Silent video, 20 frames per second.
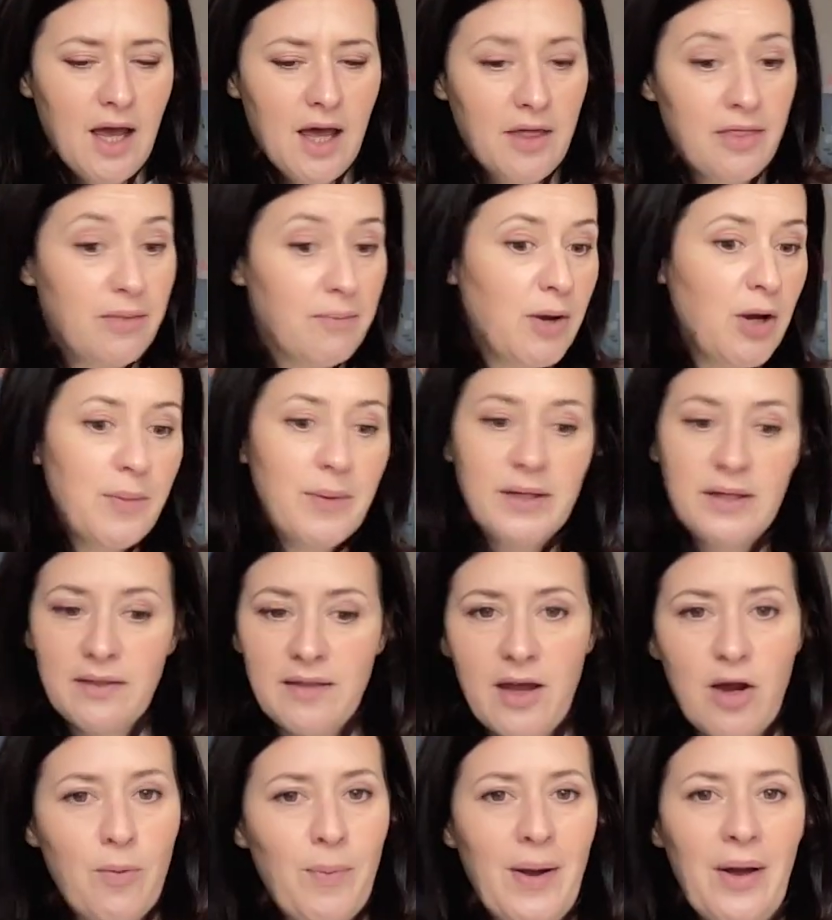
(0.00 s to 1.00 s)
At the moment,
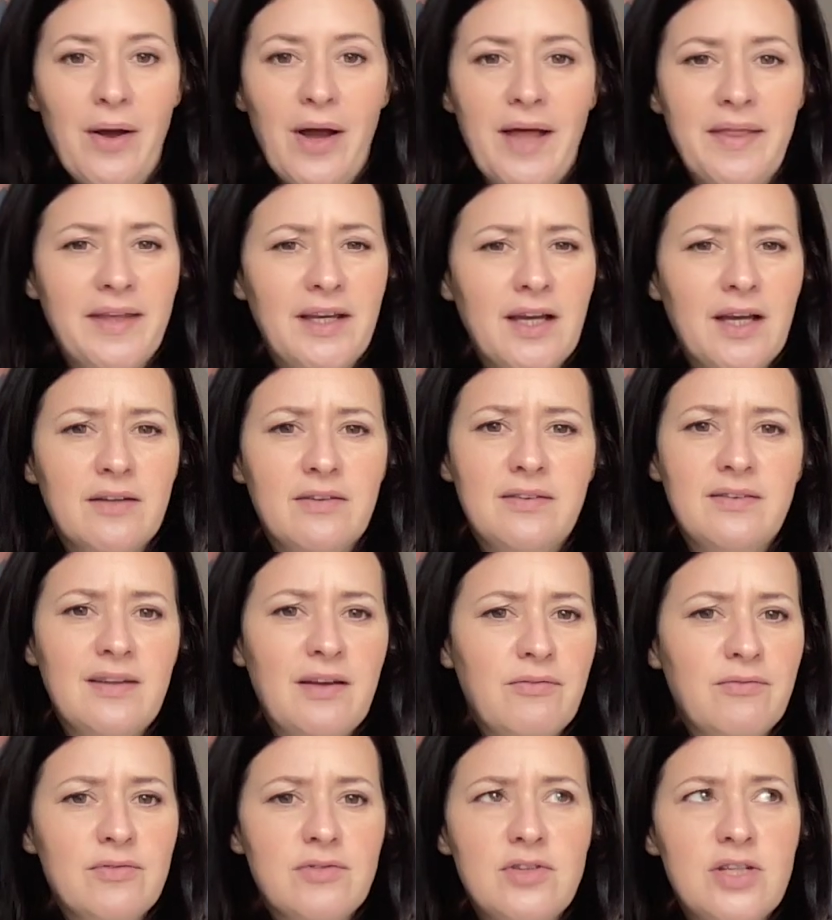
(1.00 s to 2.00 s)
they're about, I think,
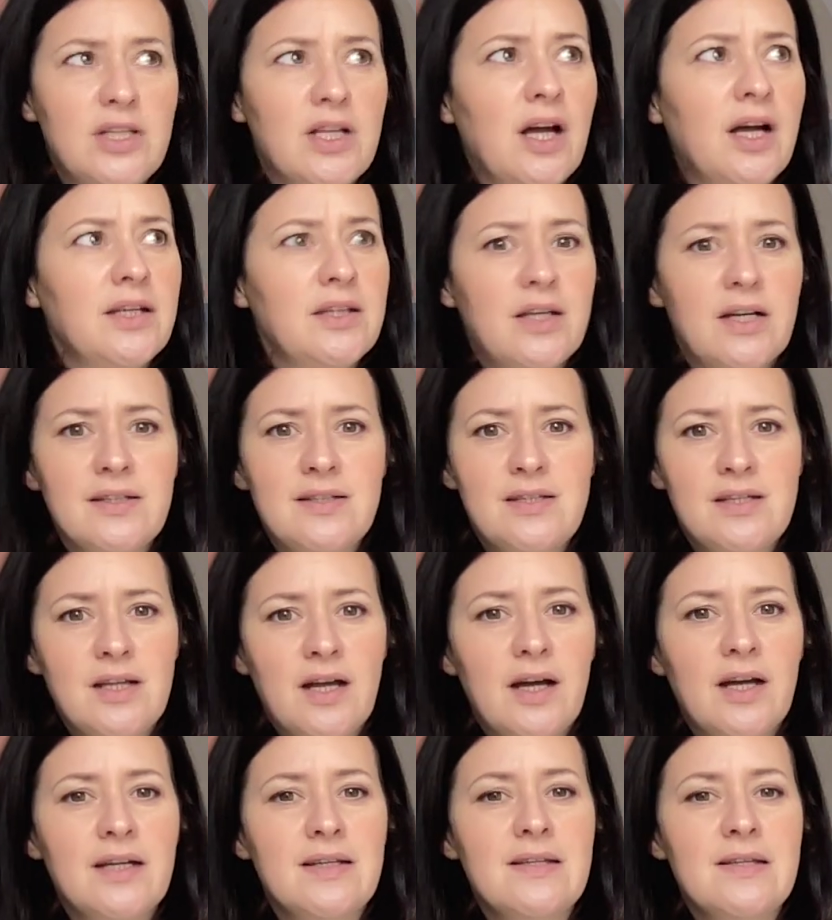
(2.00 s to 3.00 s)

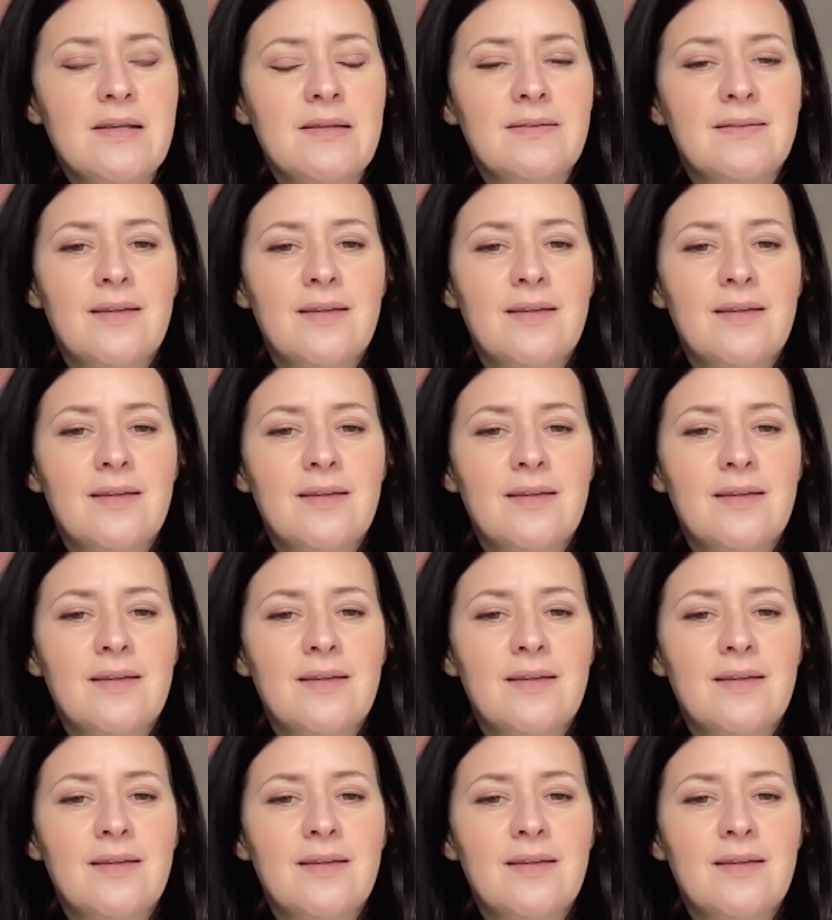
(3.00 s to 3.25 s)
$79.99.